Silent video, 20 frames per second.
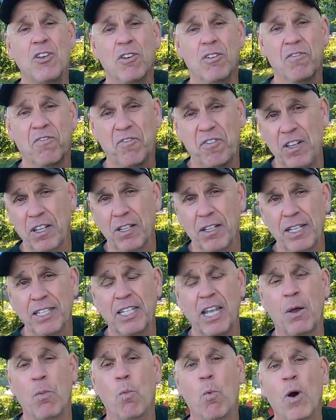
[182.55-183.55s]
your
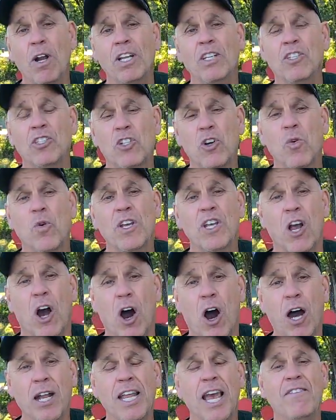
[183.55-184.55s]
feelings and what is going
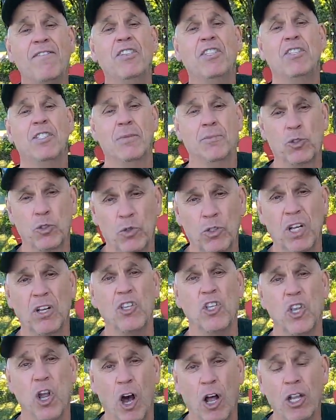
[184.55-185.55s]
on, having some sort
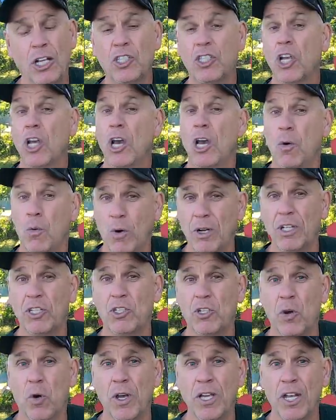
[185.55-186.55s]
of knowledge of what
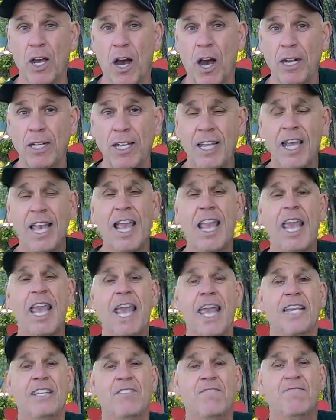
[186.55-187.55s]
is going on
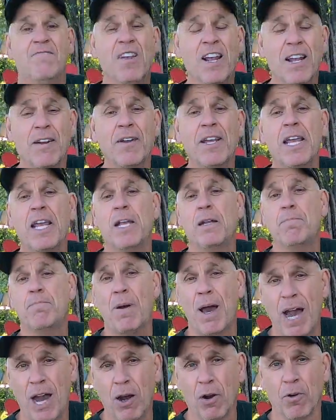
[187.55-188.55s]
is very
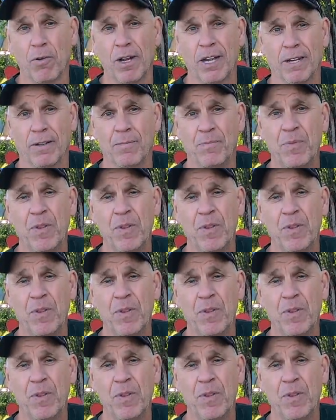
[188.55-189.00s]
empowering.